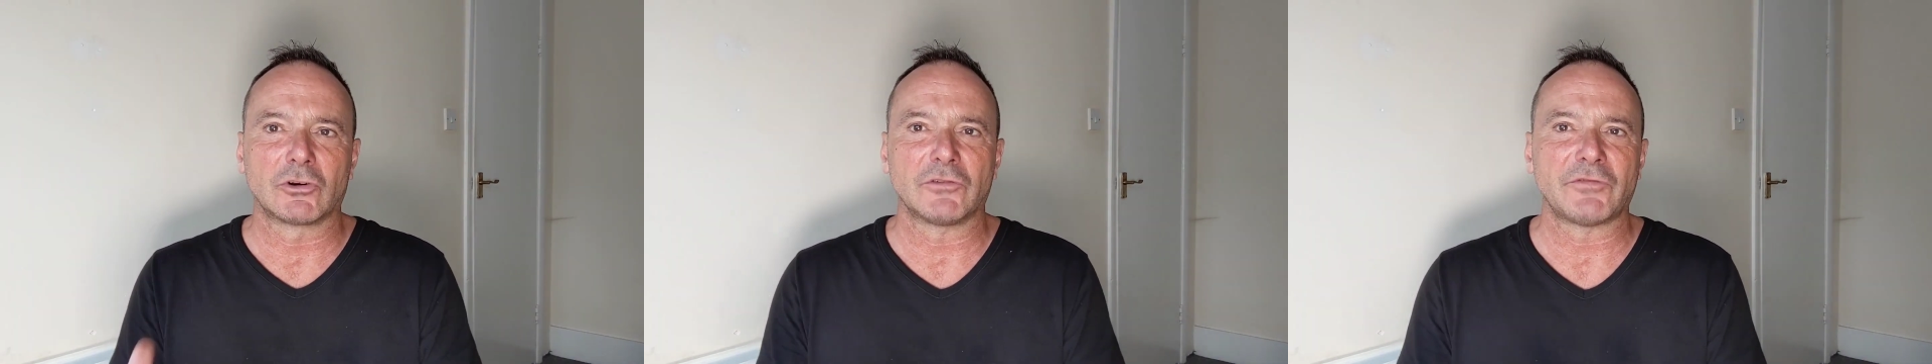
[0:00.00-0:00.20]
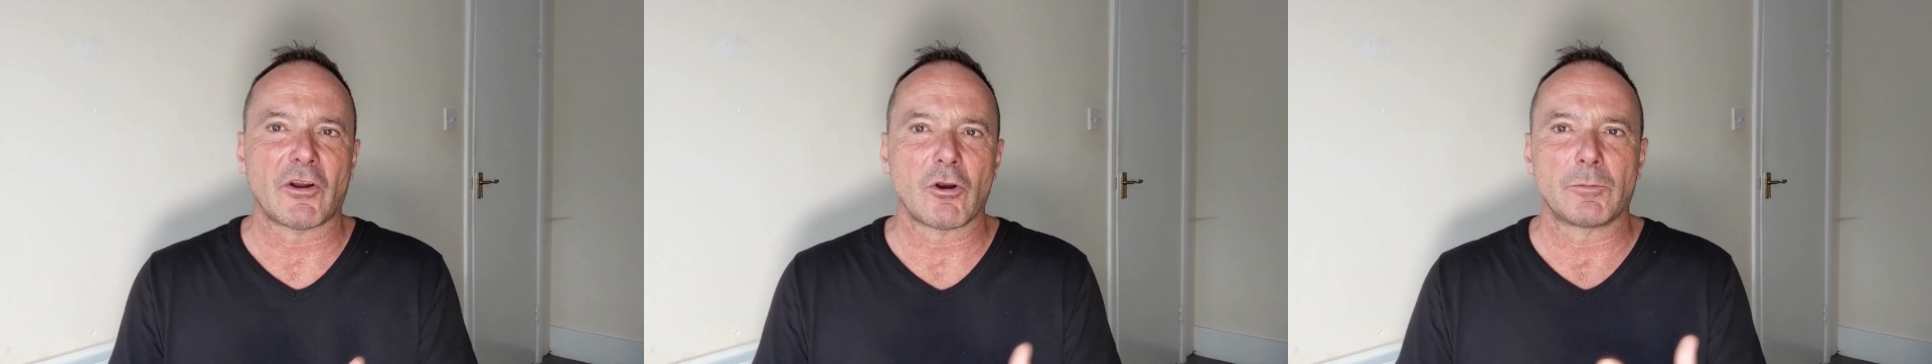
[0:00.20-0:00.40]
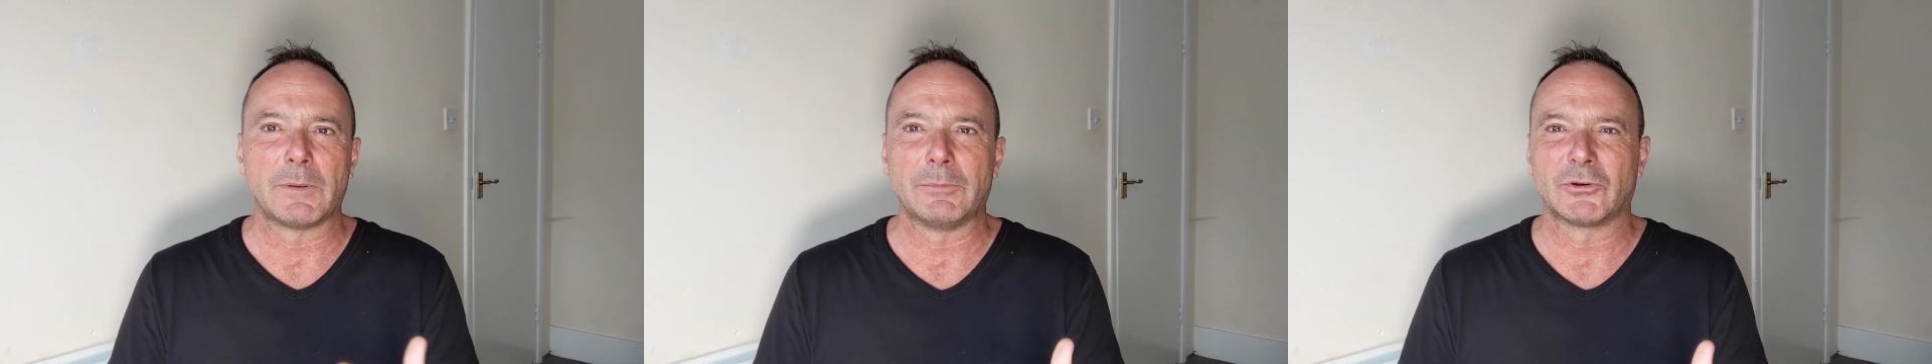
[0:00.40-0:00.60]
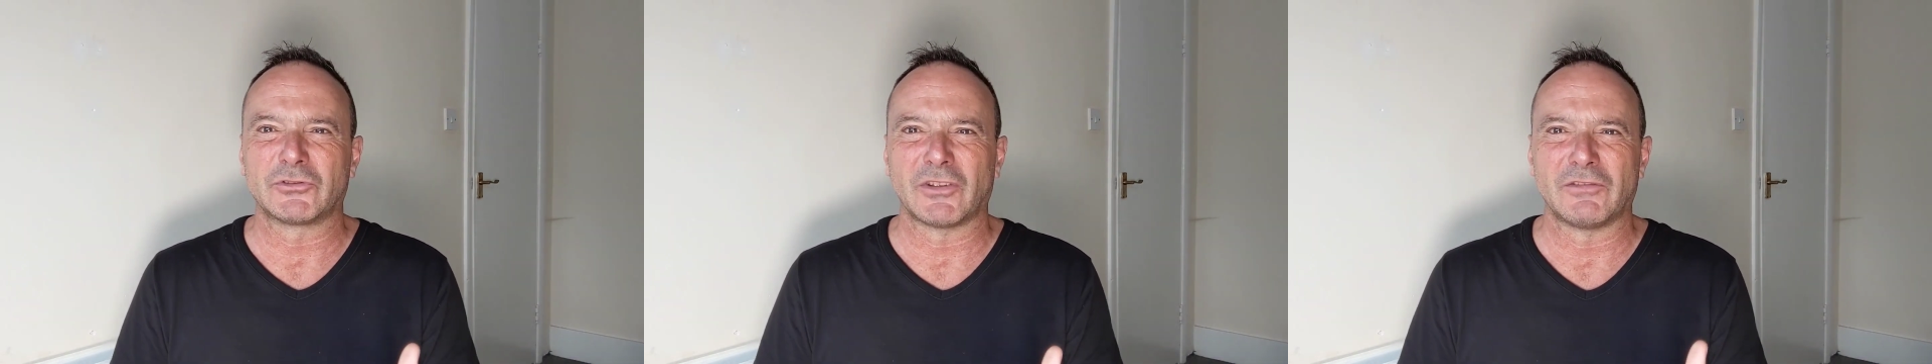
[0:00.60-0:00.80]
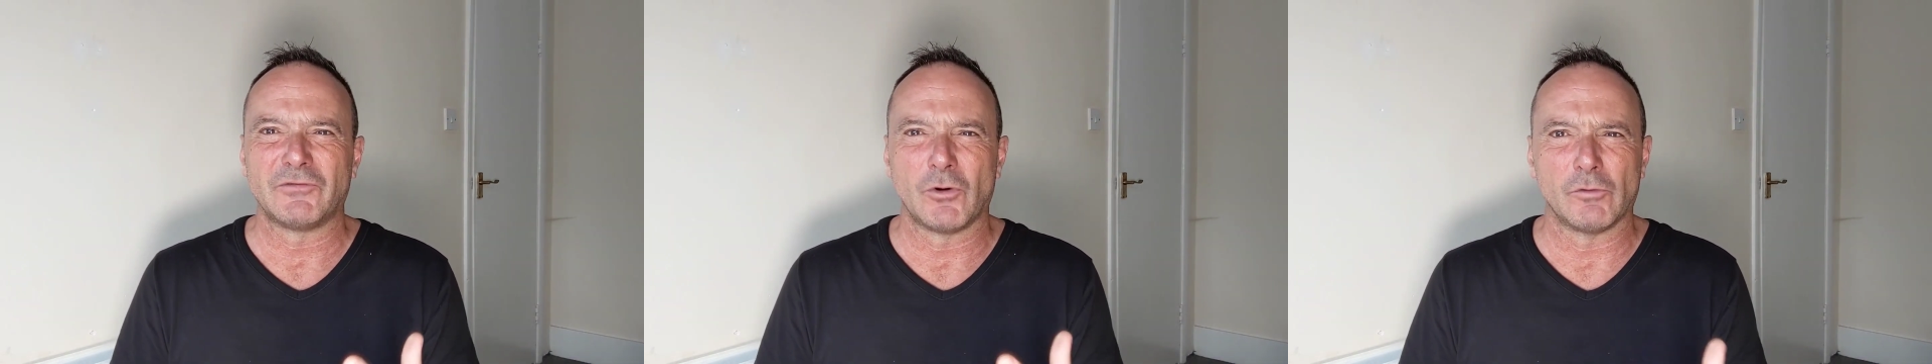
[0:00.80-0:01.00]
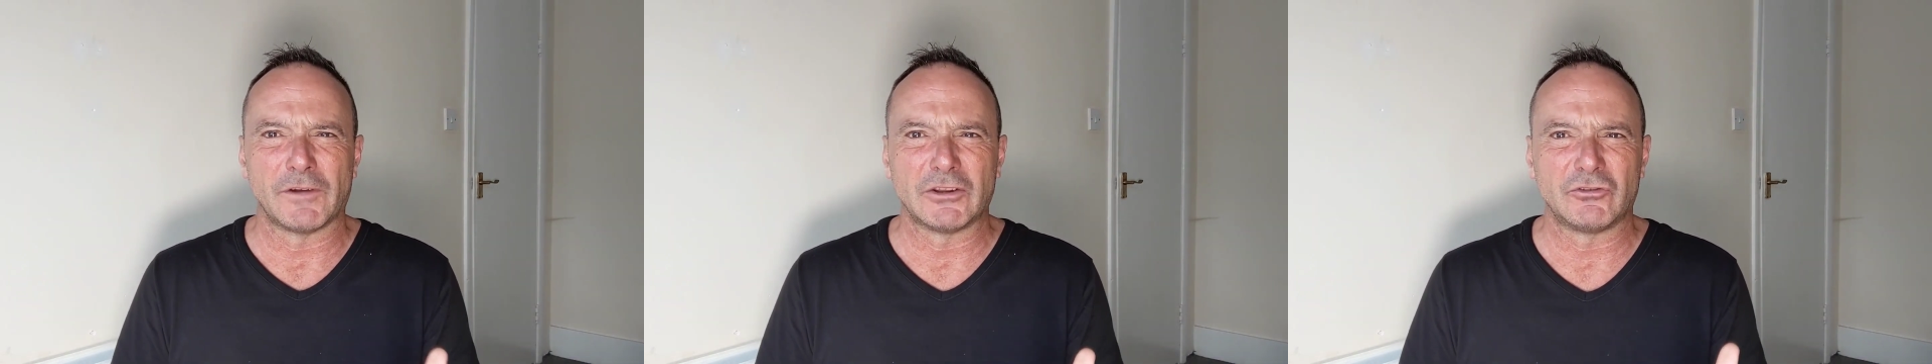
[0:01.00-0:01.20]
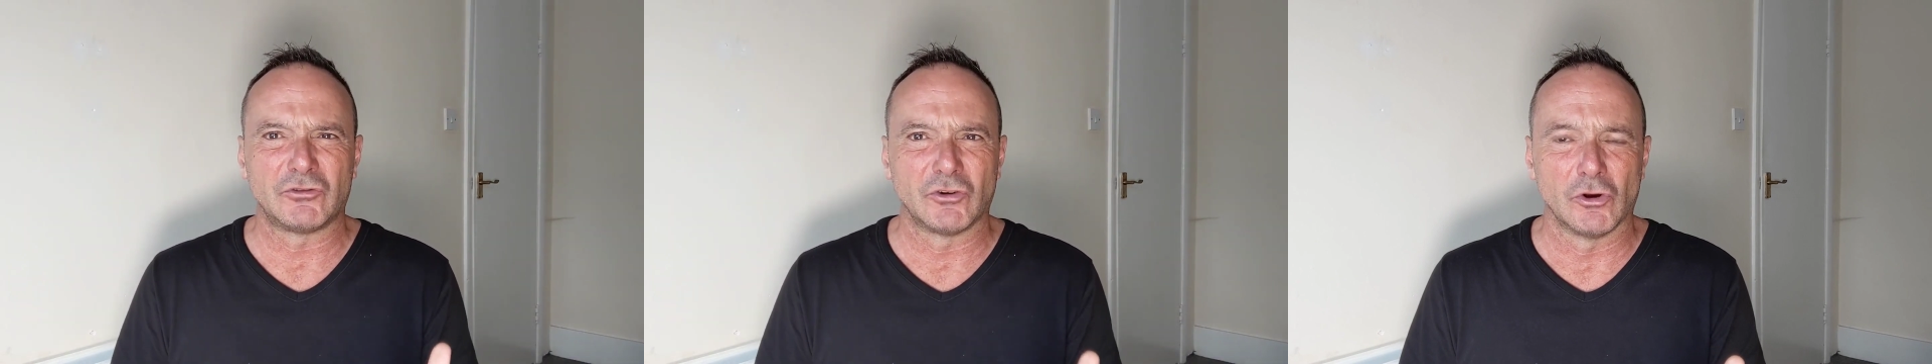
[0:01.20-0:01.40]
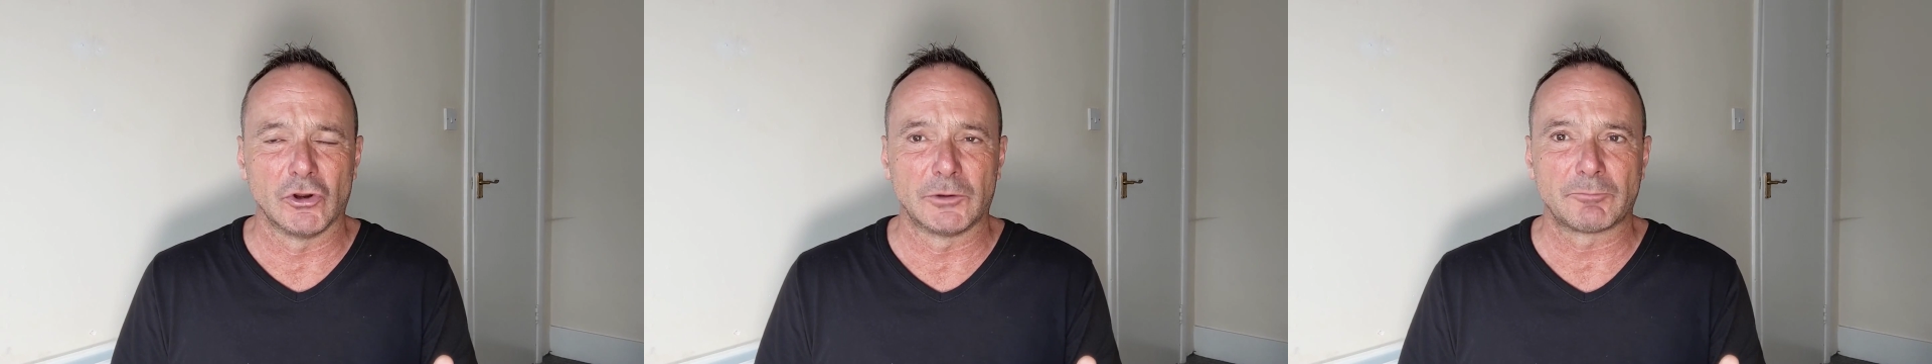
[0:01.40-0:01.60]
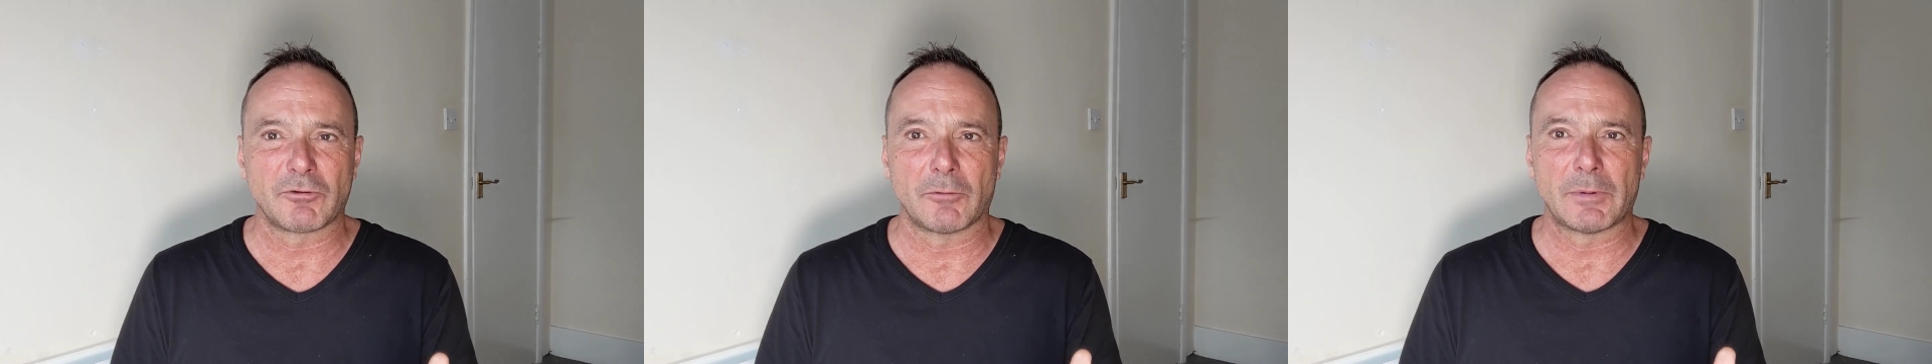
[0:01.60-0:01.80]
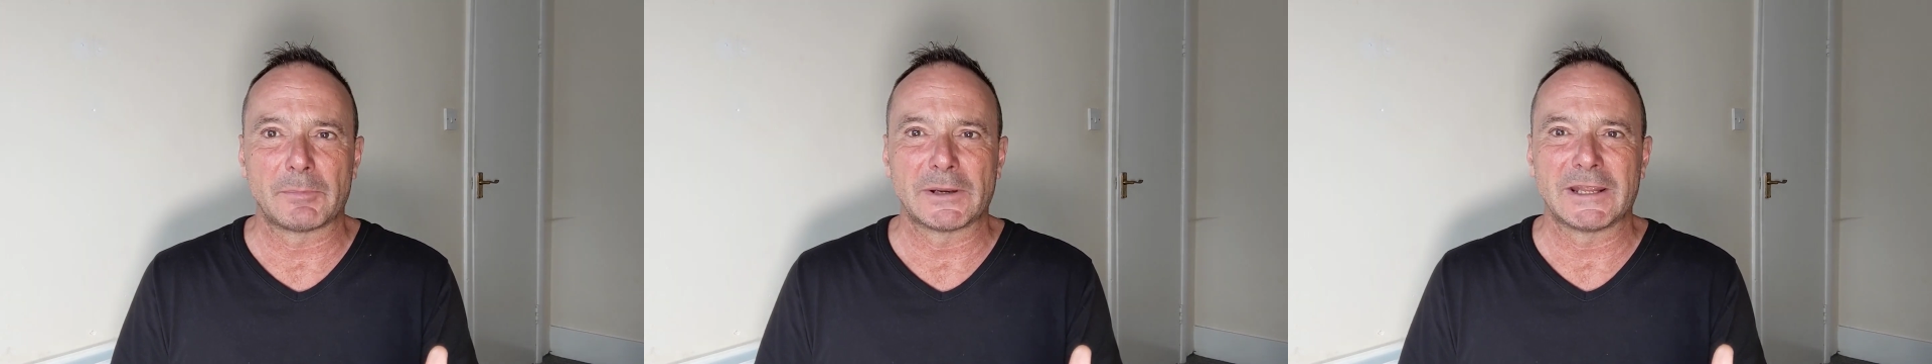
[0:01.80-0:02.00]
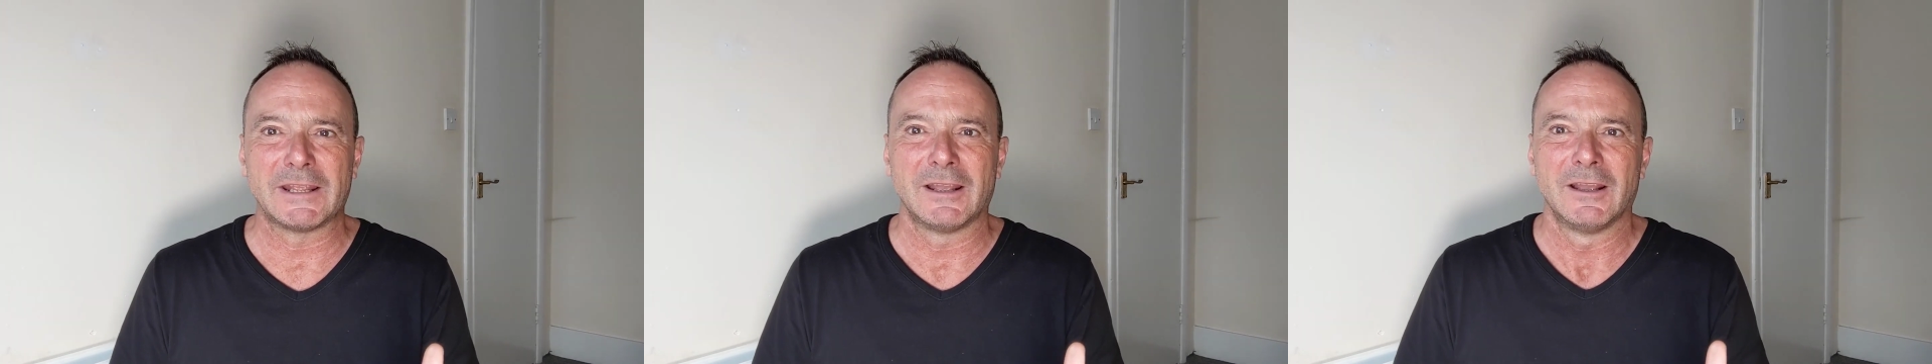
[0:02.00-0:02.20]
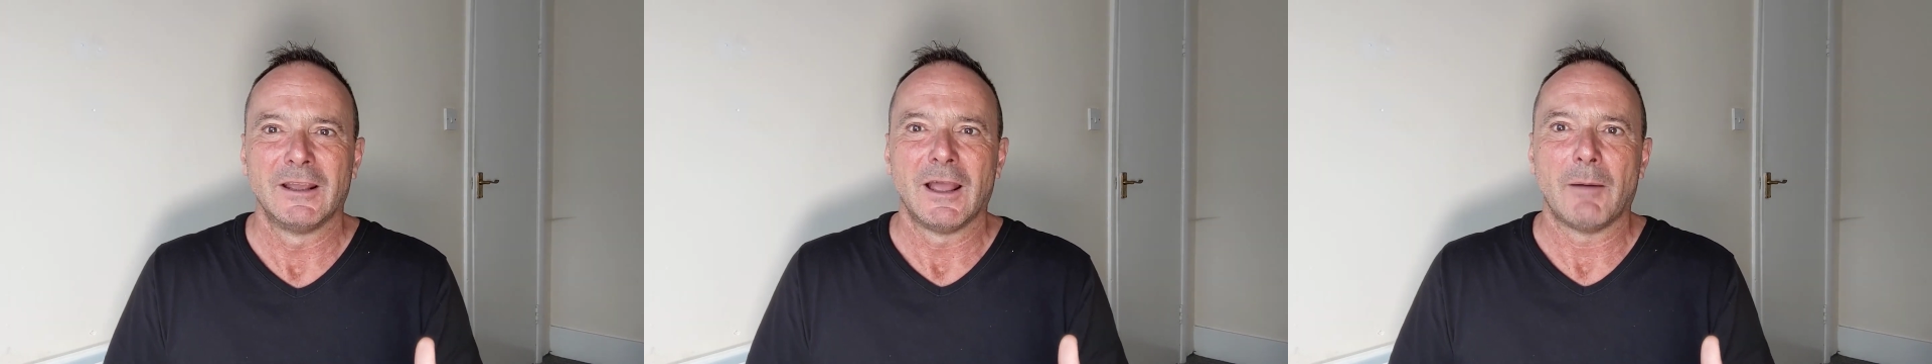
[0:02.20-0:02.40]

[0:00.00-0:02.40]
to therapy because they thought they should, probably,